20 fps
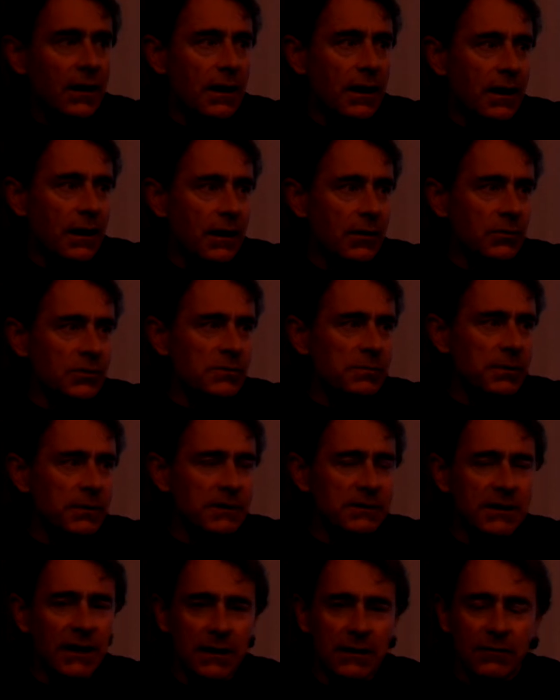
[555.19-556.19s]
It was
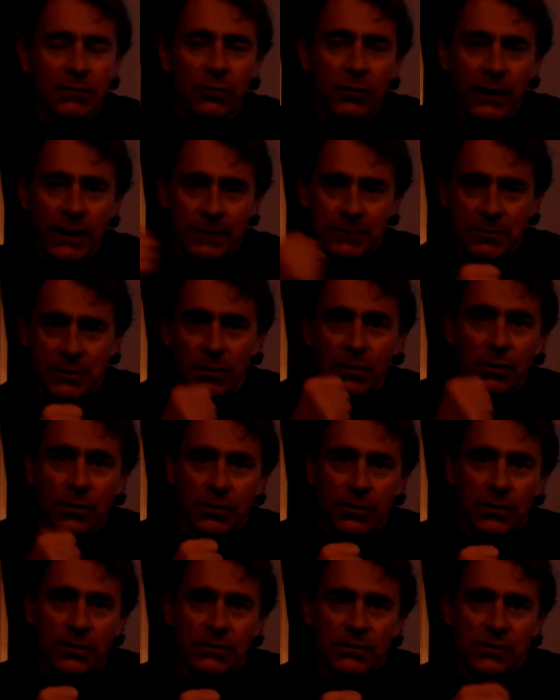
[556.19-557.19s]
built out of ramped
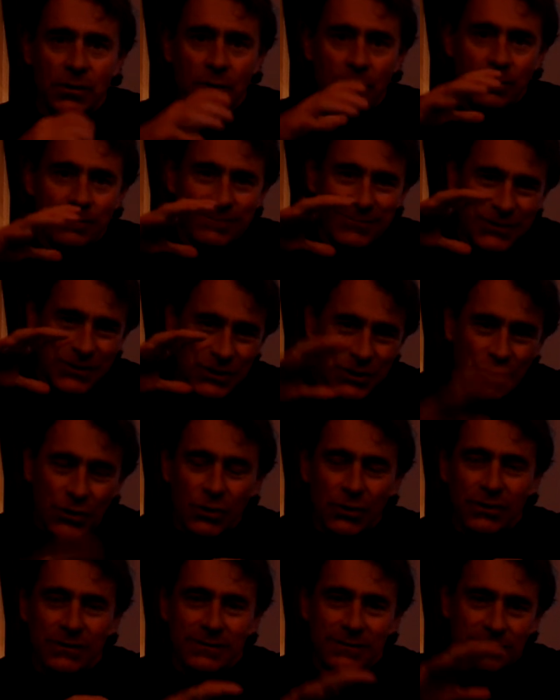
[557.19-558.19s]
earth, so
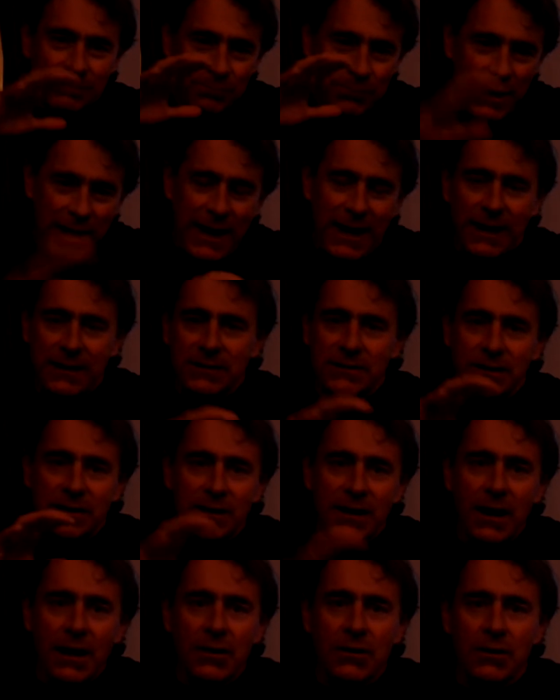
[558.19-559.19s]
dirt packed
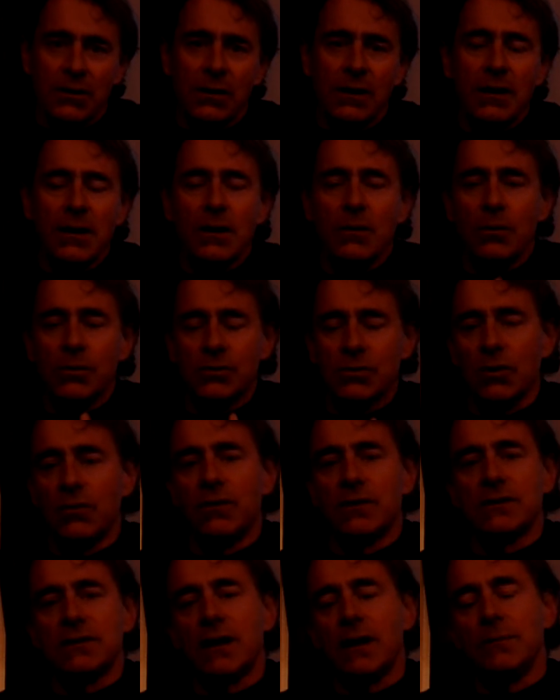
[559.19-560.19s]
together, which
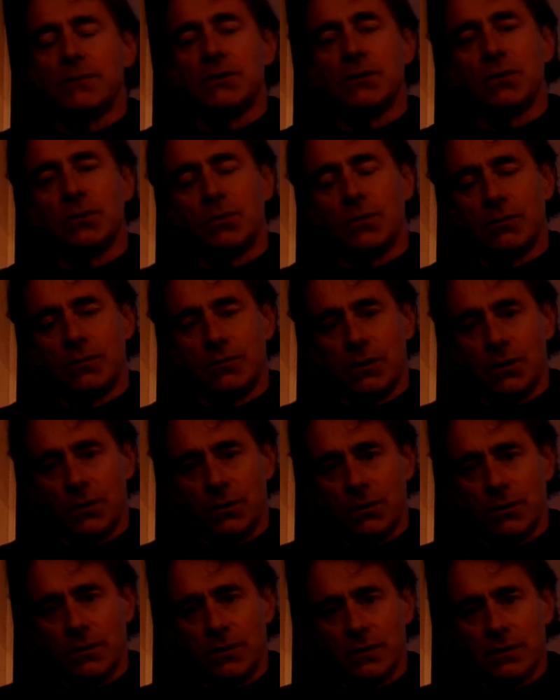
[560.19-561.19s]
over time is going to erode.